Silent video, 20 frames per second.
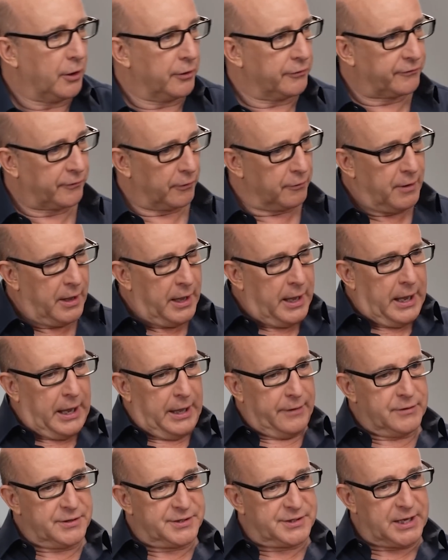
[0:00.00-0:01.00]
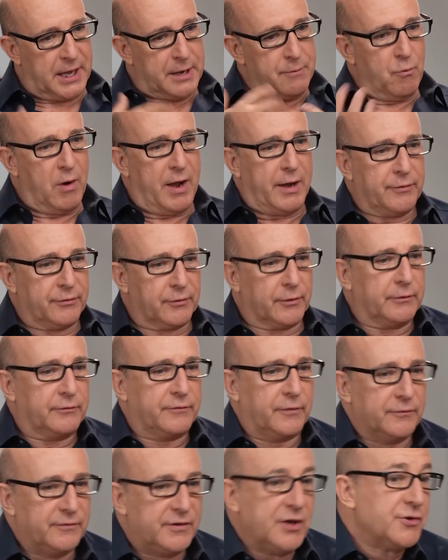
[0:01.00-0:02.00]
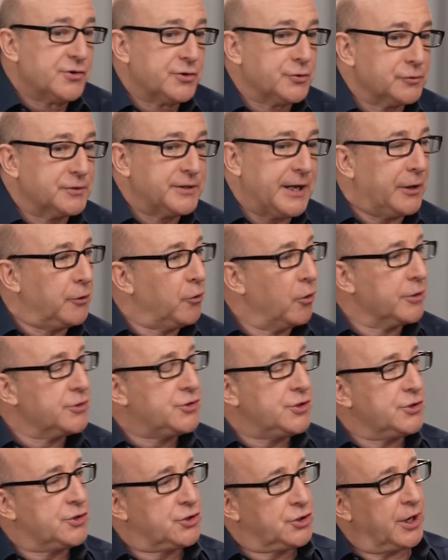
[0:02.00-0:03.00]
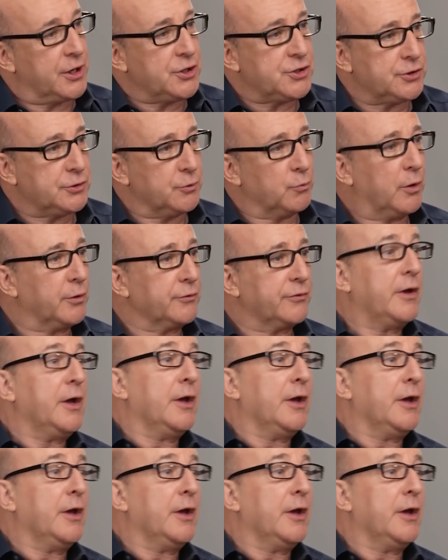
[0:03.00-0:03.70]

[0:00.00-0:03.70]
So in the same way that digital technology is changing the world,